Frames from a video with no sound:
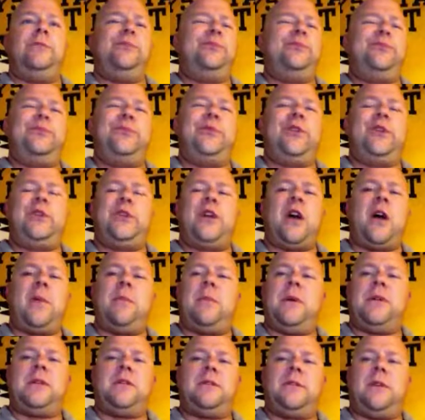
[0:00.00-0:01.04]
They're not
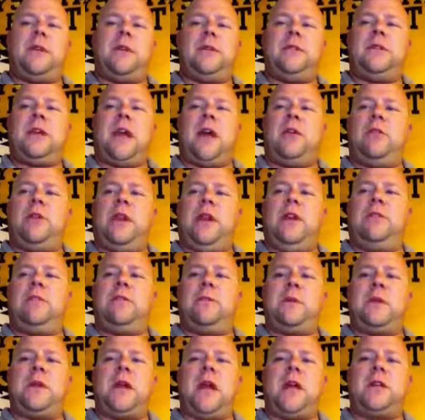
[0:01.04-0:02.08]
much of a reading
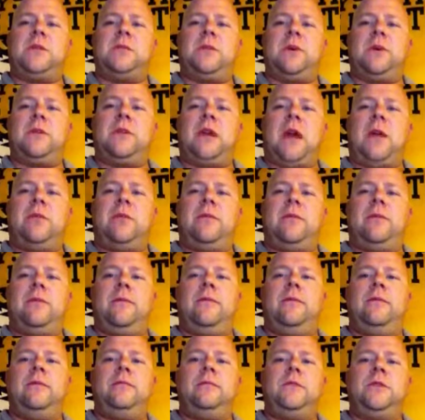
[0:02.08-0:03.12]
from the textbook type of
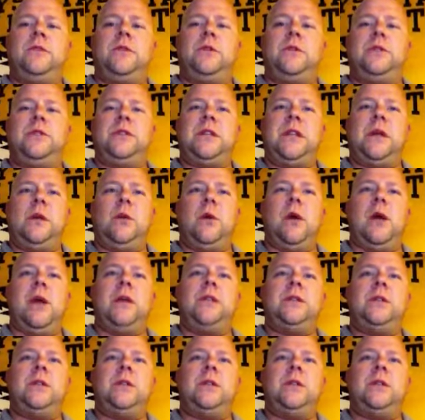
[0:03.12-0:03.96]
students anyway.